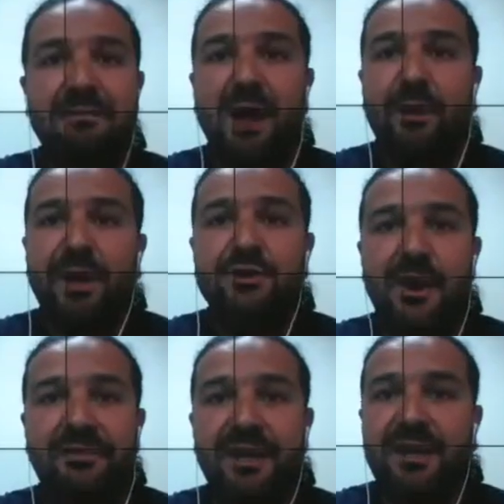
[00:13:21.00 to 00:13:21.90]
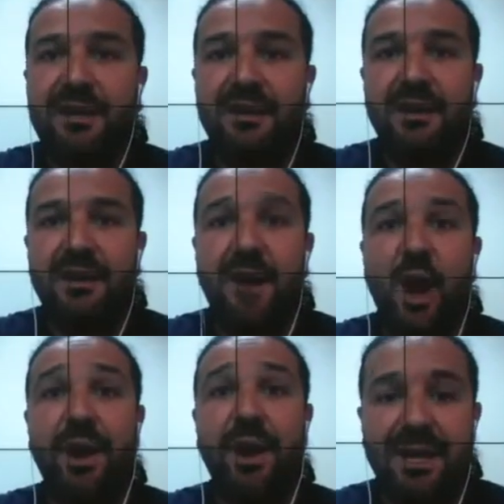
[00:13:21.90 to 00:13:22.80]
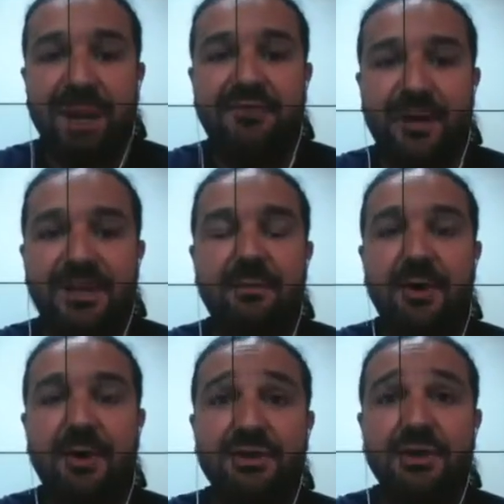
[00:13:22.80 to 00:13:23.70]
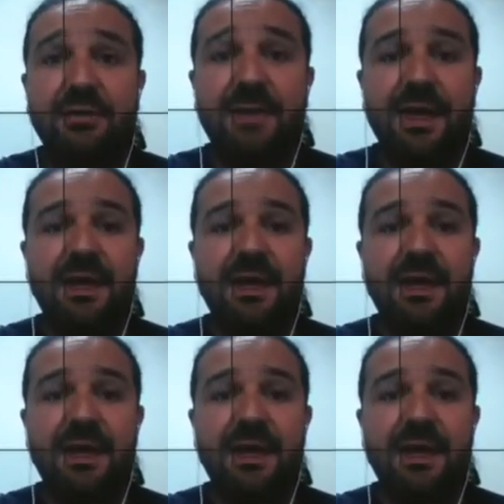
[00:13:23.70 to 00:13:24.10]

in marine traffic areas, for example, also.